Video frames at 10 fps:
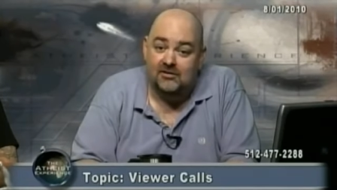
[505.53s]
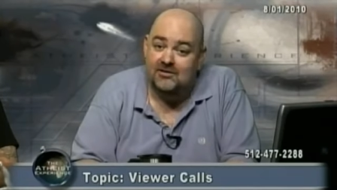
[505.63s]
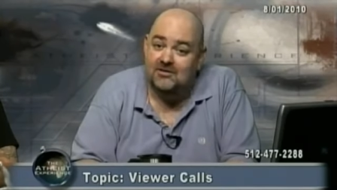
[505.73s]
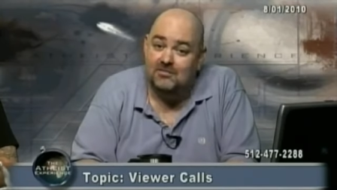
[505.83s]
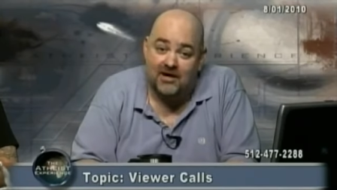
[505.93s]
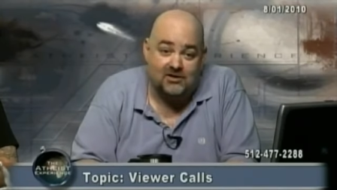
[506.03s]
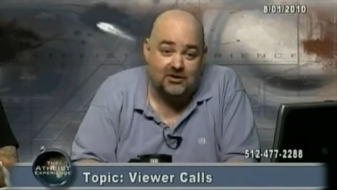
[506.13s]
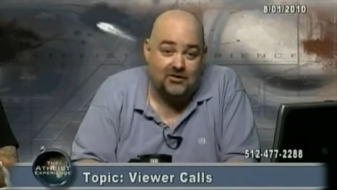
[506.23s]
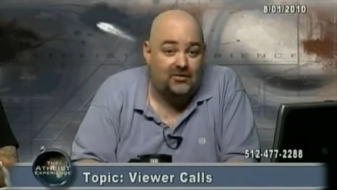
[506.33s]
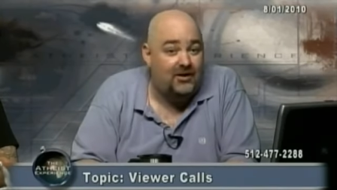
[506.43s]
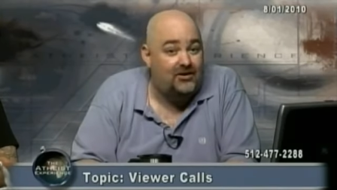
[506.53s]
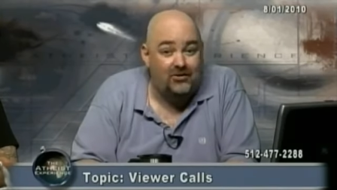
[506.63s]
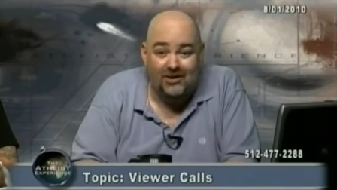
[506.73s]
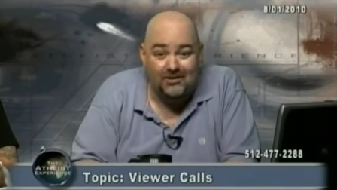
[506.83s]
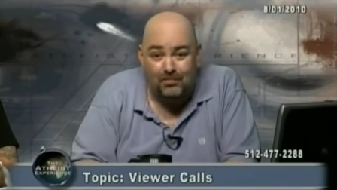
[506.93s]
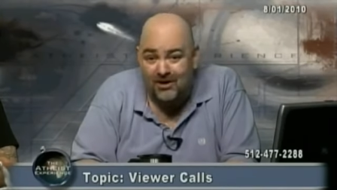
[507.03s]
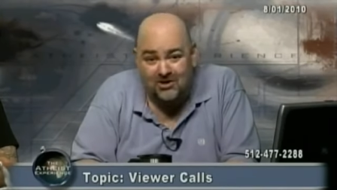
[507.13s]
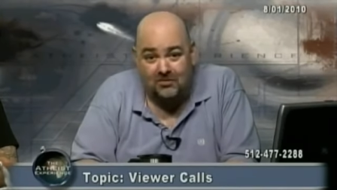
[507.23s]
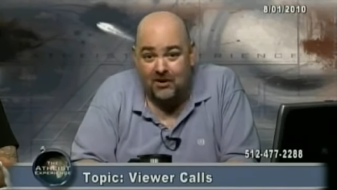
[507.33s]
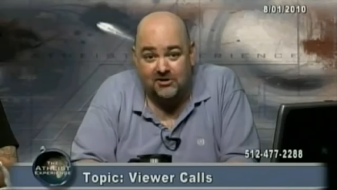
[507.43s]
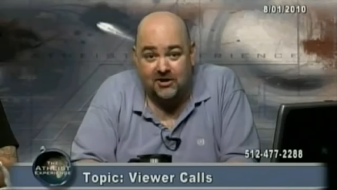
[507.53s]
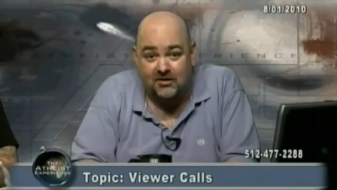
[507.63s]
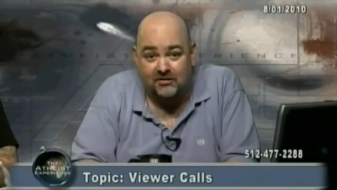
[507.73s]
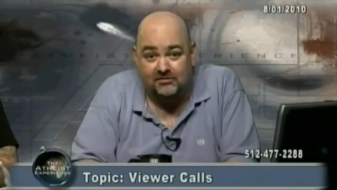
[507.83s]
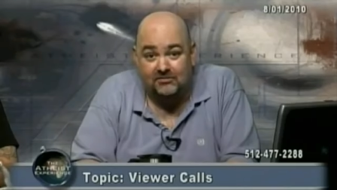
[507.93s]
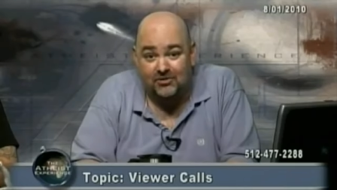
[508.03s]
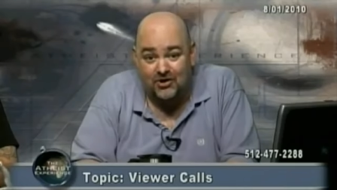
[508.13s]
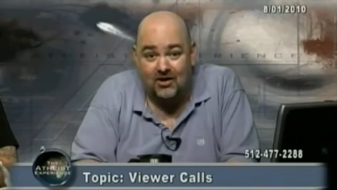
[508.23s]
This is my show, and you don't get to preach on my show. And